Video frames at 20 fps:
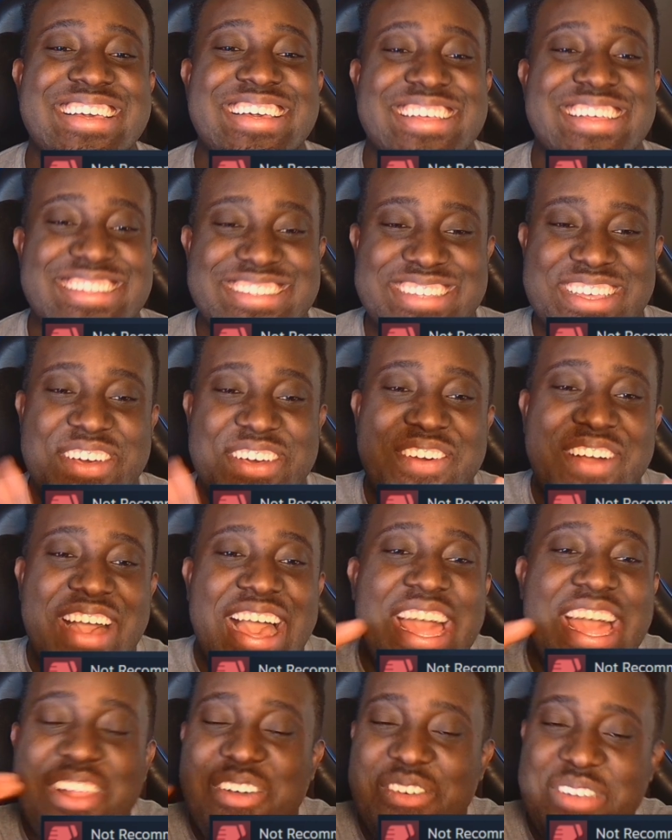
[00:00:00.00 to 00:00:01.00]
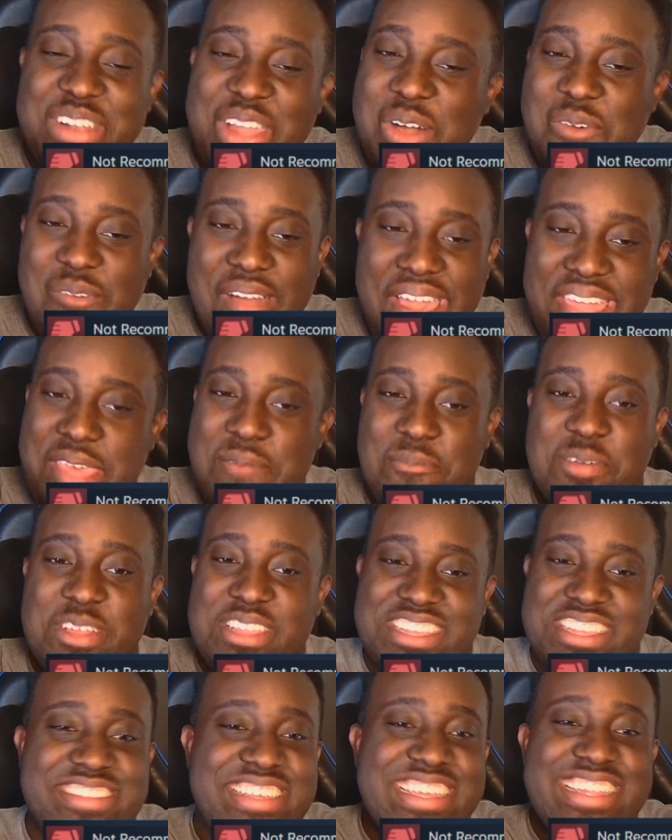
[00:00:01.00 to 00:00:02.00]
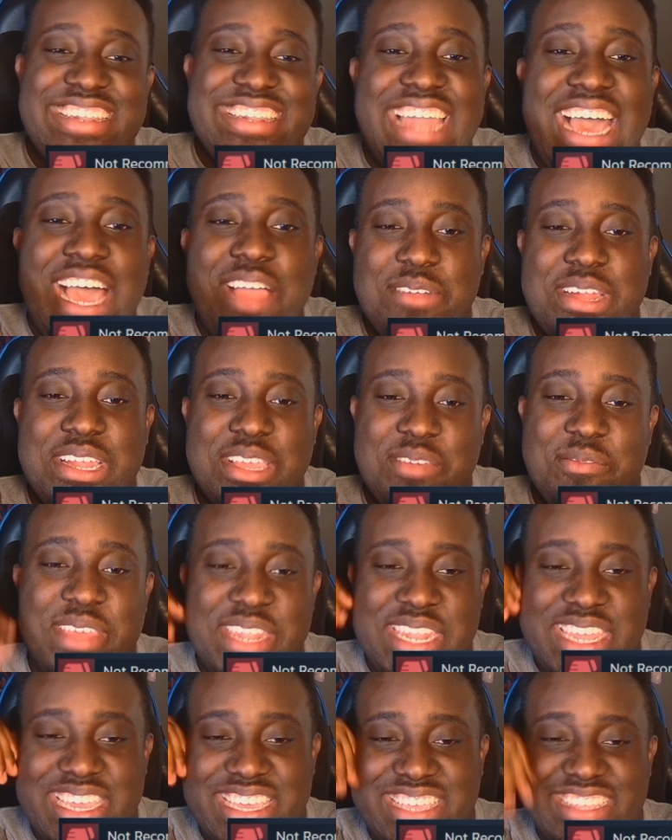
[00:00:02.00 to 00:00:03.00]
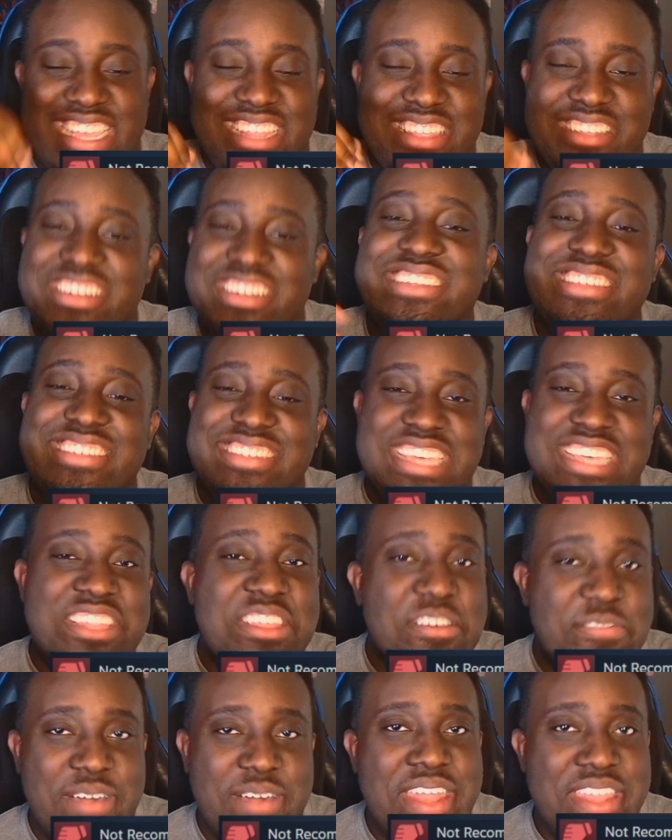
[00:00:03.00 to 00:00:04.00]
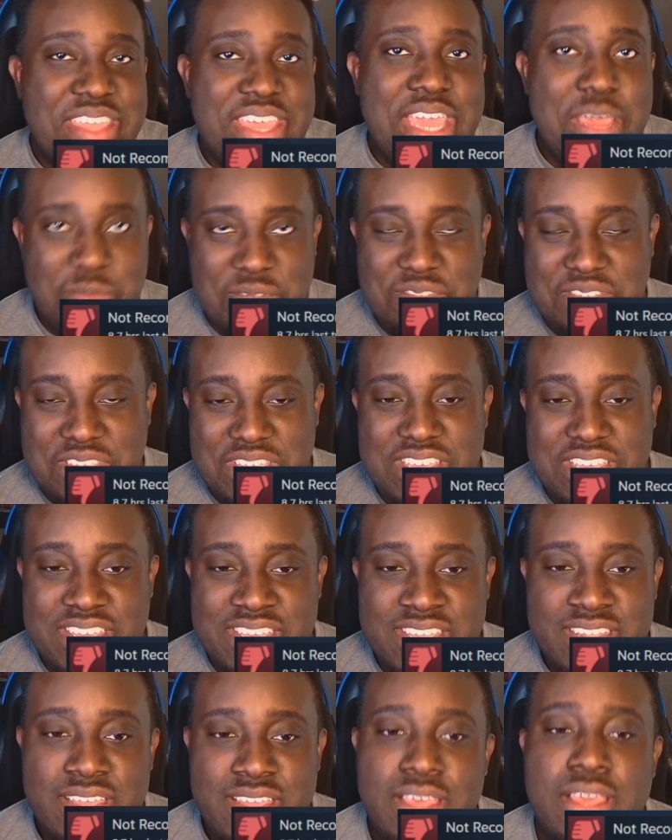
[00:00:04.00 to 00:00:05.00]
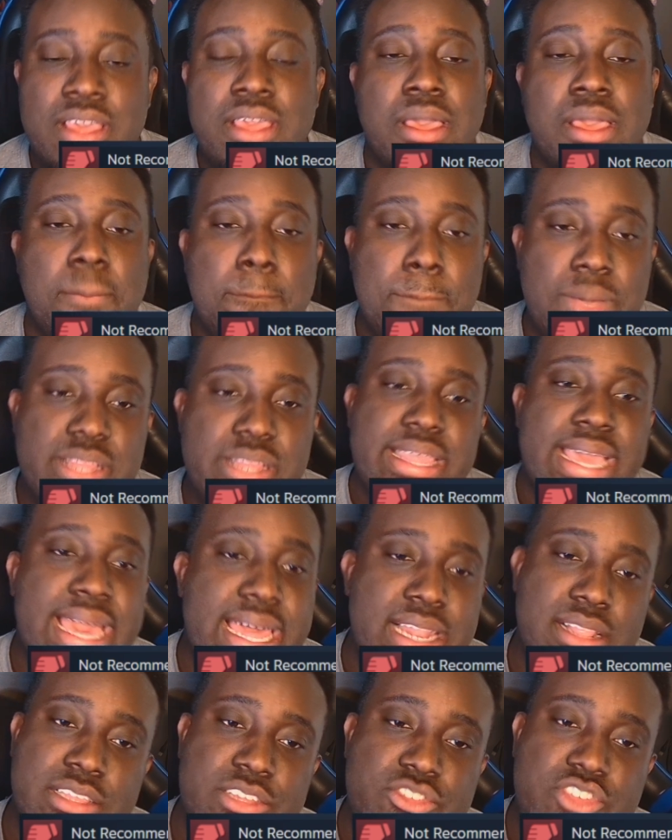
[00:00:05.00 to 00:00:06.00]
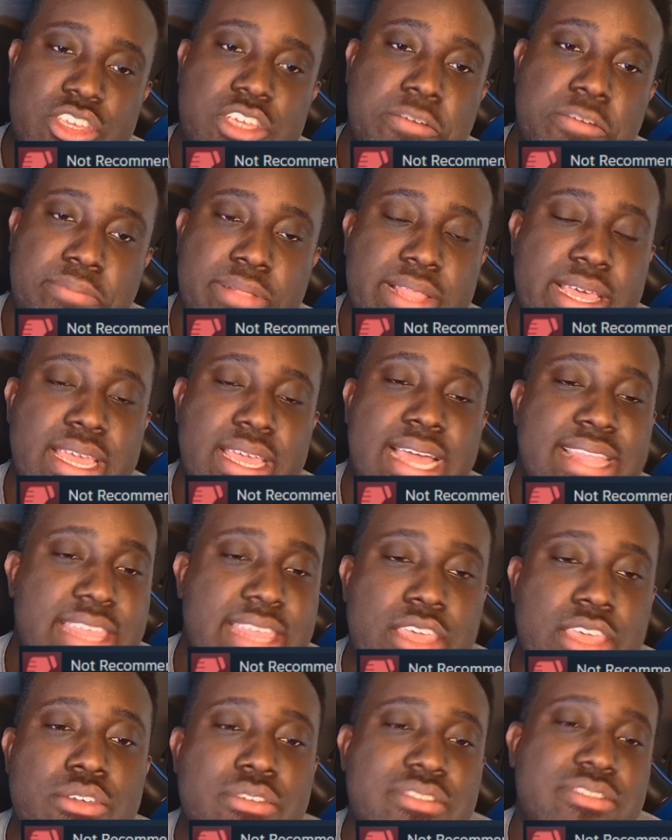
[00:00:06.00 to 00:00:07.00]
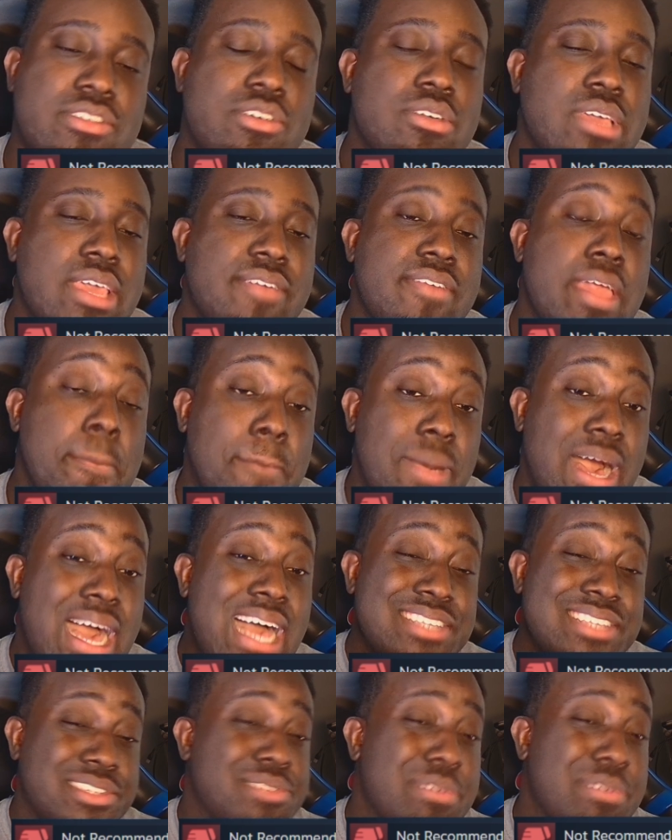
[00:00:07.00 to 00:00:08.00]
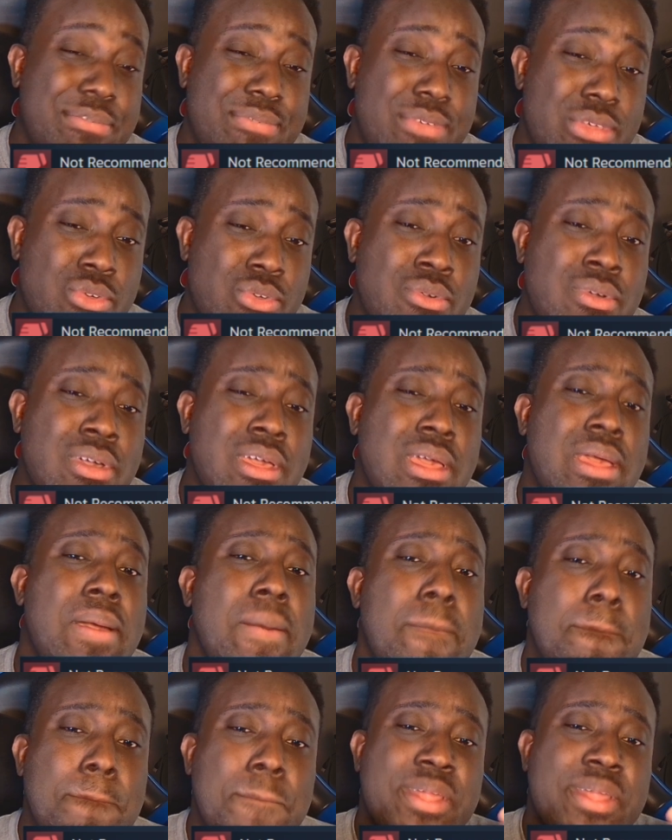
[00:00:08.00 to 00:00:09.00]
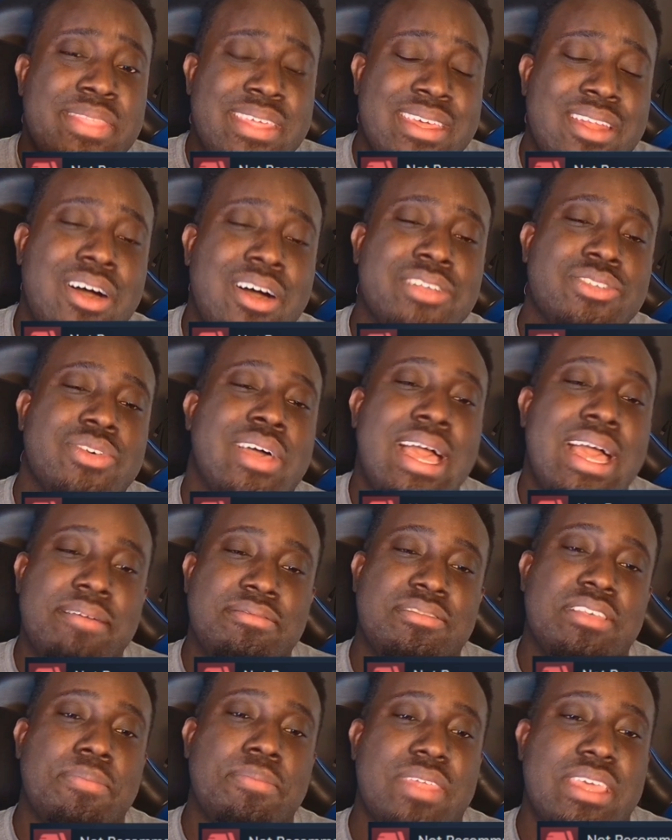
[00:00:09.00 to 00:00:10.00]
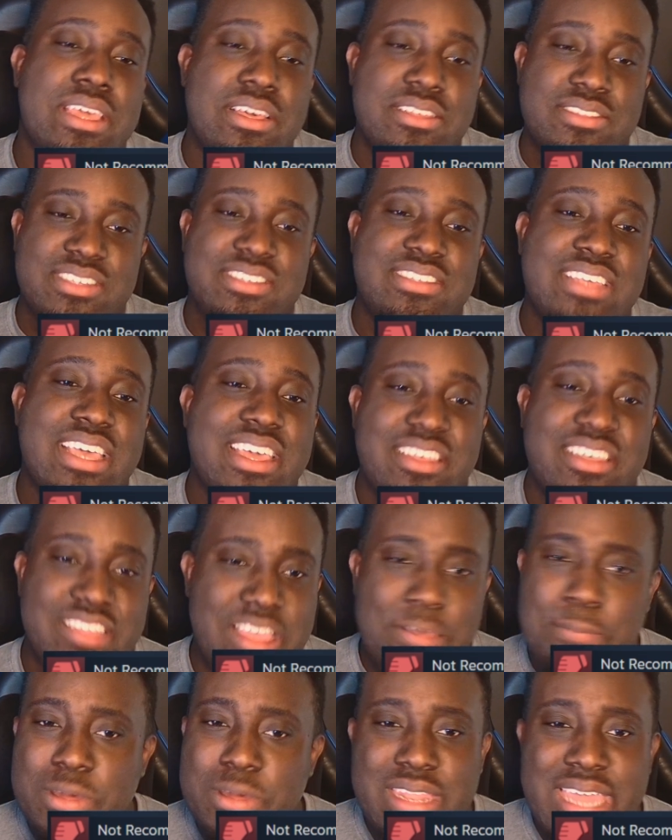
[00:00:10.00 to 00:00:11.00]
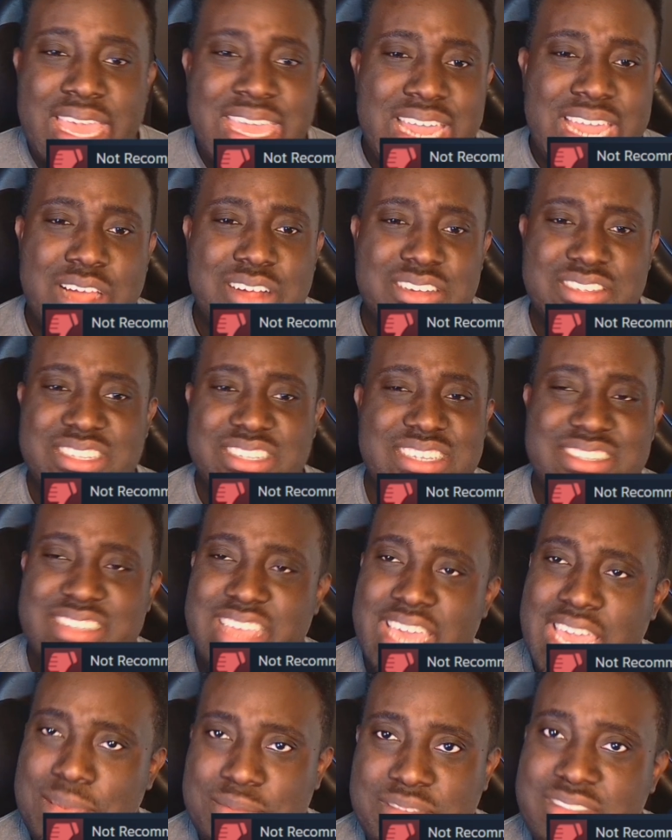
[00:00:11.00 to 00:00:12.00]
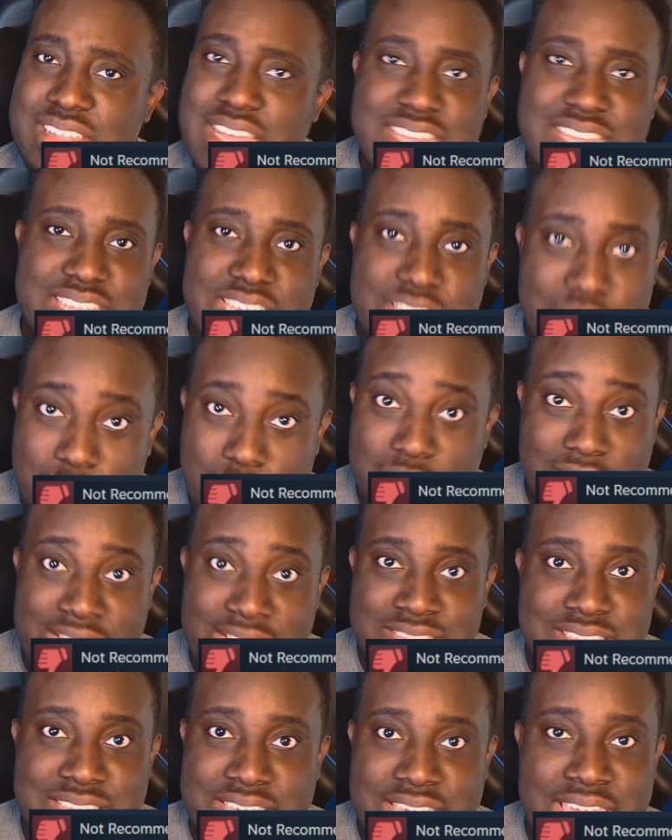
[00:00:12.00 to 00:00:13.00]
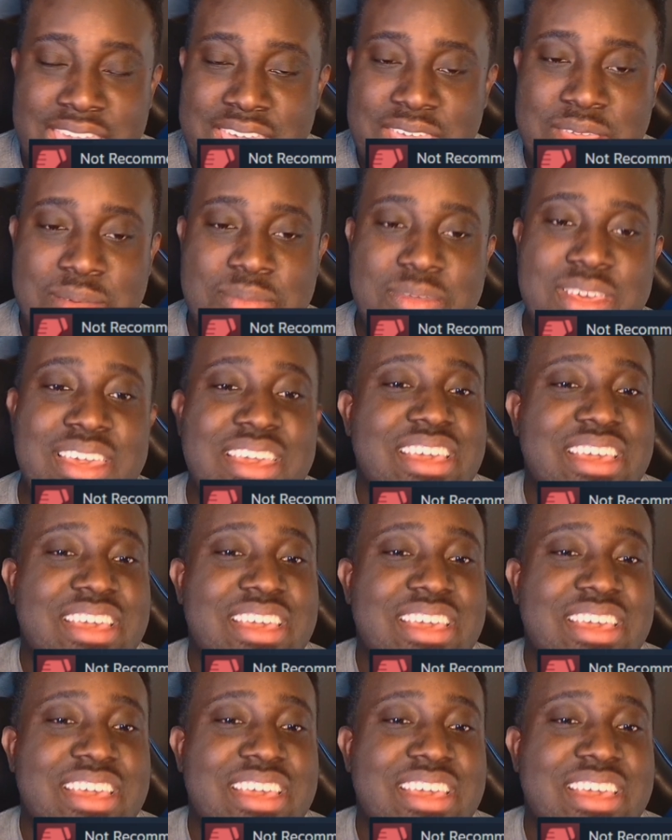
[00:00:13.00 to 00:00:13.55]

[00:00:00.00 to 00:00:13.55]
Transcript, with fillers: so I don't know why they put this in not recommended, because they literally just said the fighting game was good, but they had a legit complaint. I think you can still give a positive review, but then also have something else to say because they put eight hours in this game. It's not like they don't like the game.